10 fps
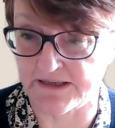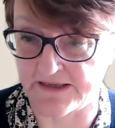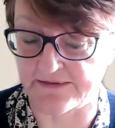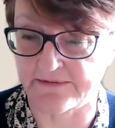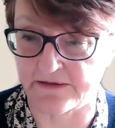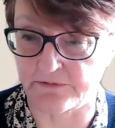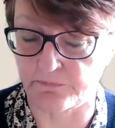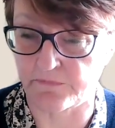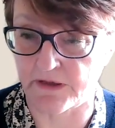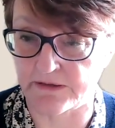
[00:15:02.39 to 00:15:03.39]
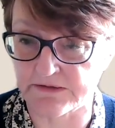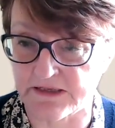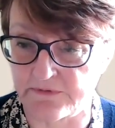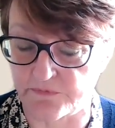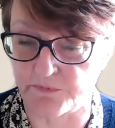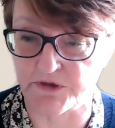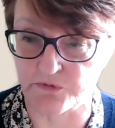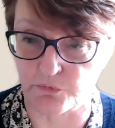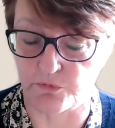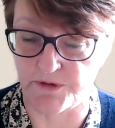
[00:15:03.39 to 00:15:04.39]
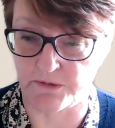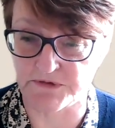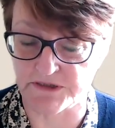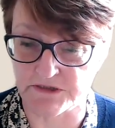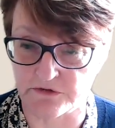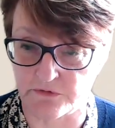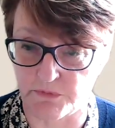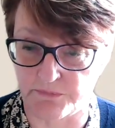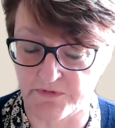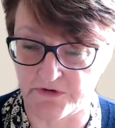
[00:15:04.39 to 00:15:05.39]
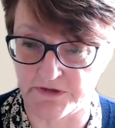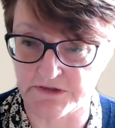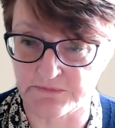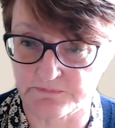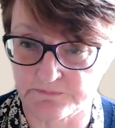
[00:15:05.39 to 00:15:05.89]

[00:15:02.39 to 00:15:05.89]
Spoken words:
Yes, that information will be updated on the website.